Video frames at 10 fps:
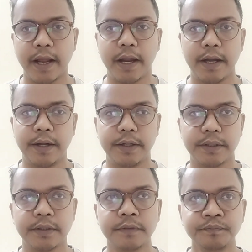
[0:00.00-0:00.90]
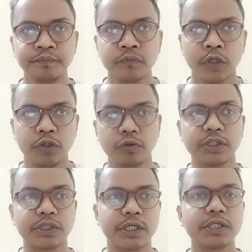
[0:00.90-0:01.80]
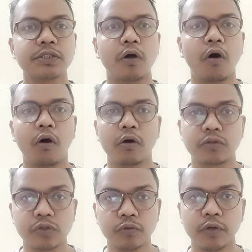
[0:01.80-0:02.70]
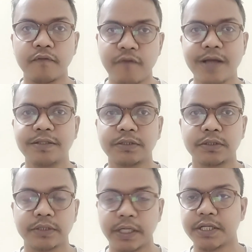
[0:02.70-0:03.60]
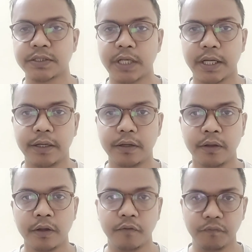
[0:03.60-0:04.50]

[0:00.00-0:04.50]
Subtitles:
and to discuss or to revise the design,